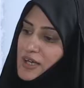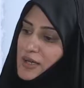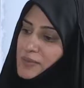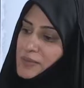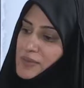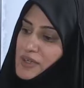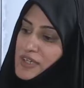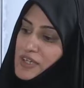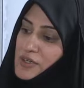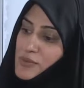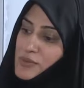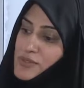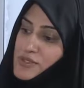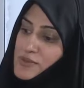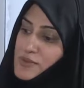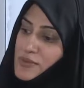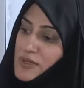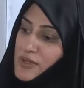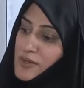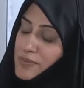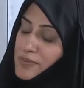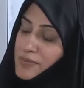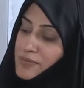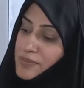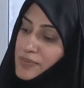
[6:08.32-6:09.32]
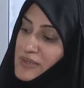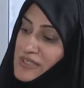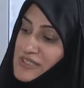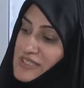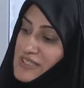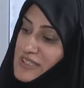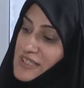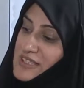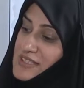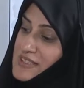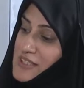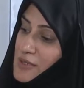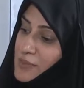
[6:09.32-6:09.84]
He was busy
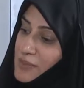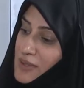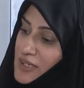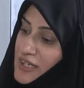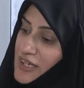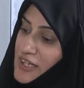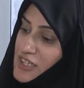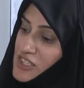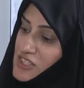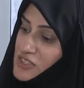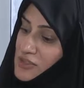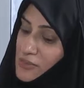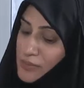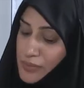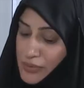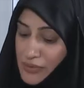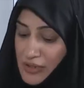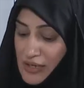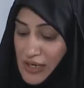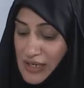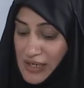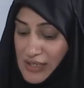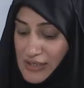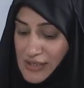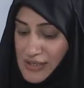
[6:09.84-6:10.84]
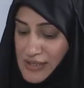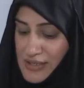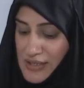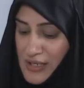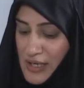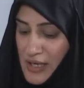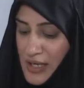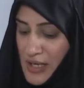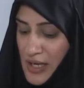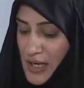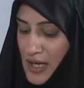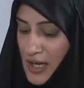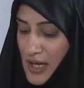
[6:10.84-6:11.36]
in his supplication and prayers,
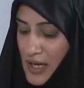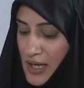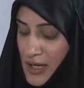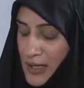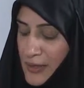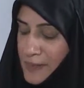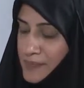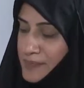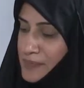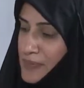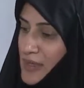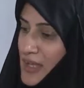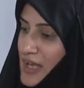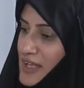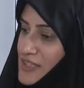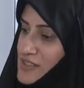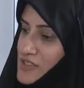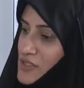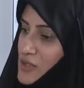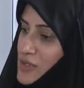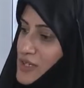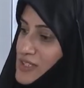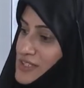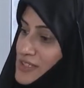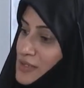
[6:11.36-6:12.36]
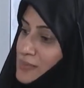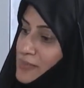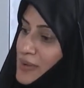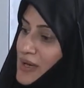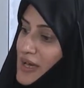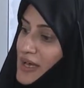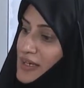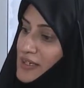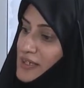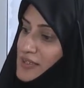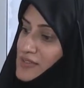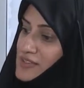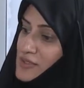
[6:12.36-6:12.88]
and so his
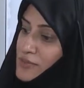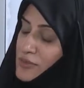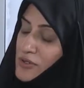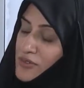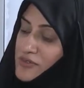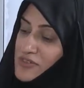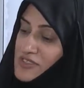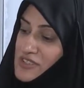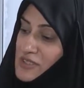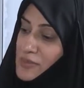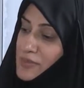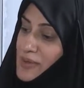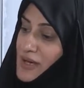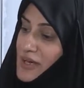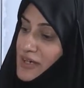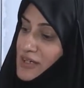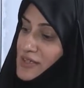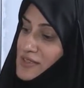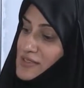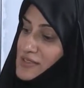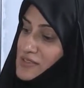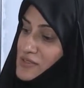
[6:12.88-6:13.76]
companions, the Prophet's companions,